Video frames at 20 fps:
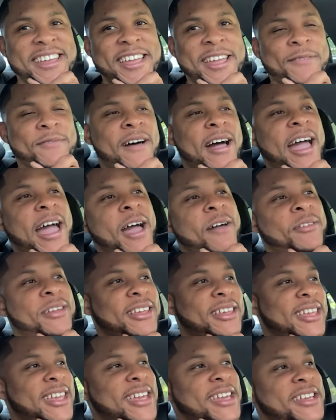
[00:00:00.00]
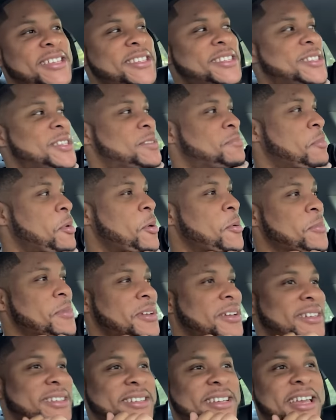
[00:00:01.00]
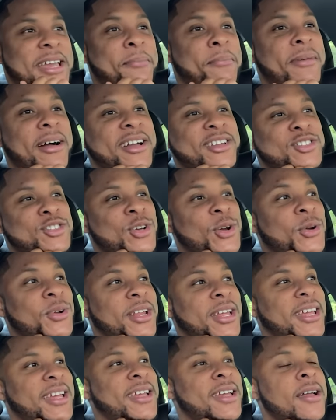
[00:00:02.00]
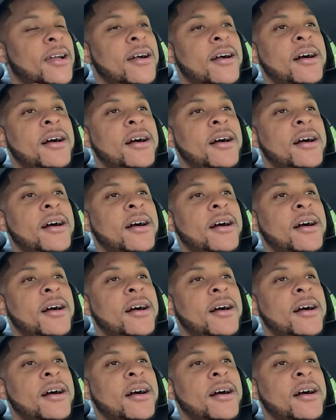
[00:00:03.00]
any kids at this moment in my journey,